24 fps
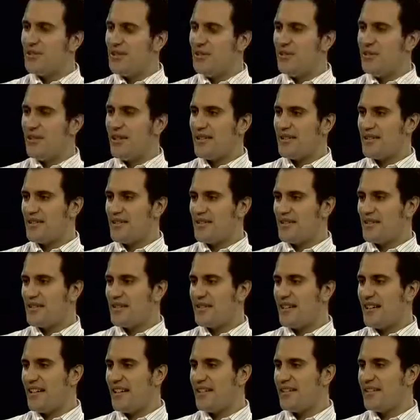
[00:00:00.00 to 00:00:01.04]
So the U.S. has
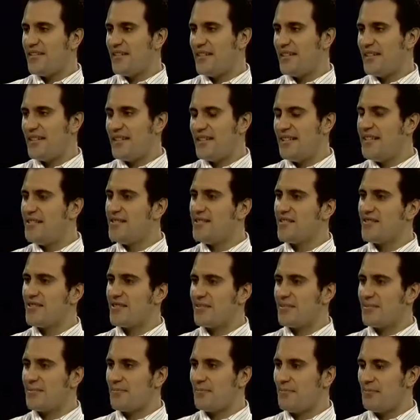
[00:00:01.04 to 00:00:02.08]
decided that it needs
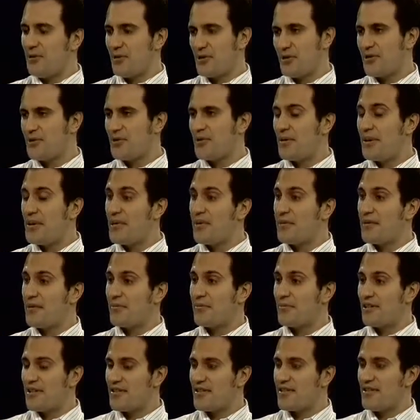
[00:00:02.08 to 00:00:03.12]
to just push through, rather
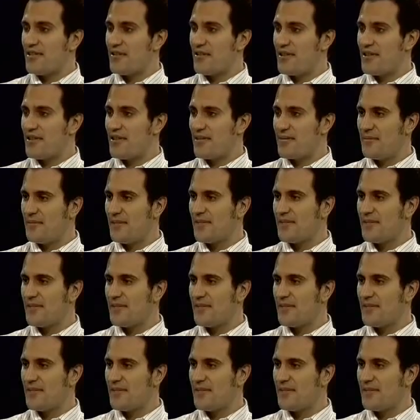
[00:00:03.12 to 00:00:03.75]
the present U.S.